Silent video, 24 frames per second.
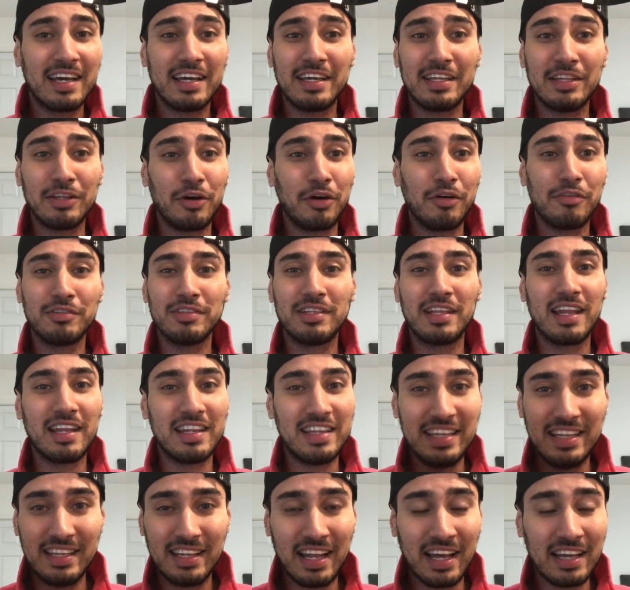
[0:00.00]
Over the
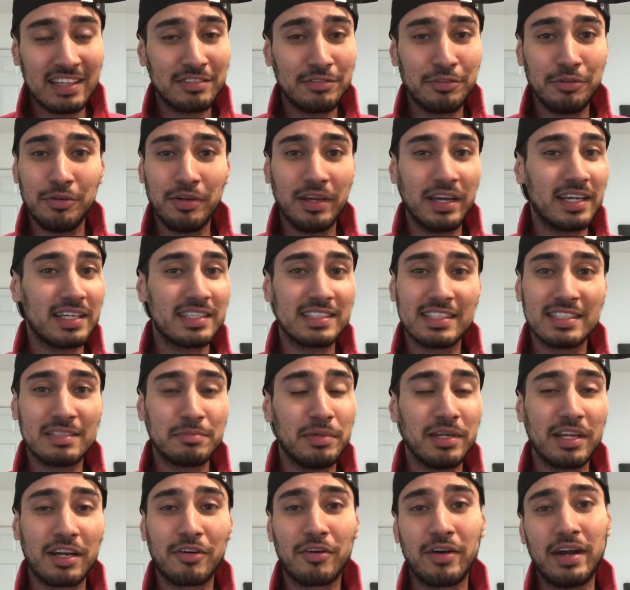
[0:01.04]
last few years it's
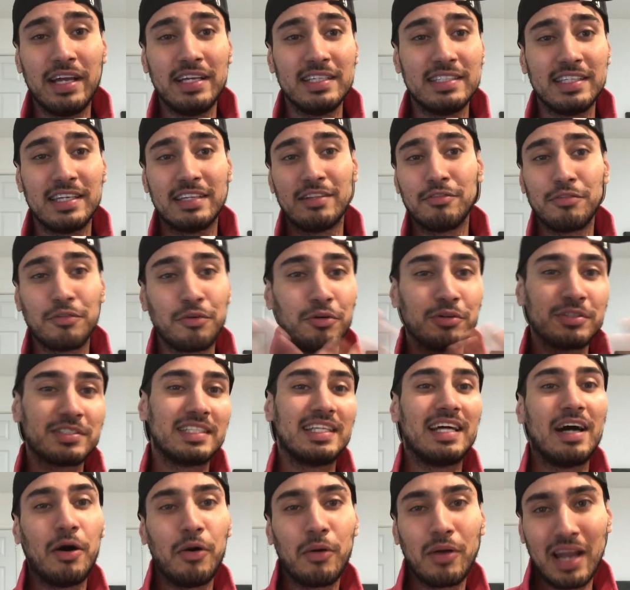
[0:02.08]
been crazy, and of course
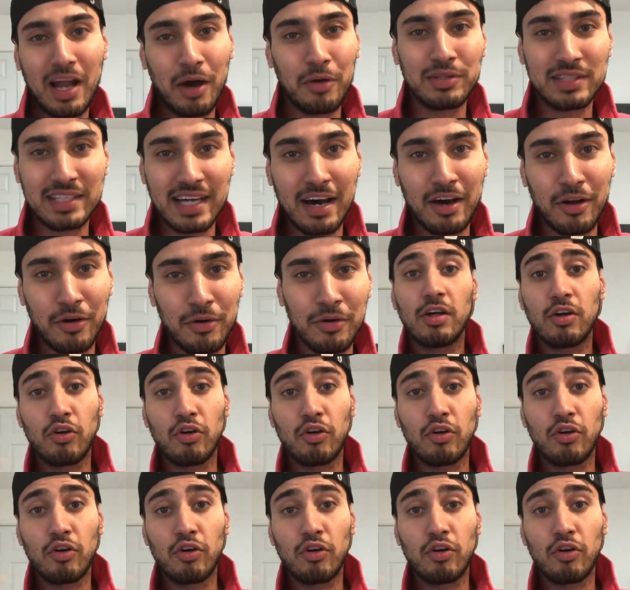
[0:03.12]
now Lautaro.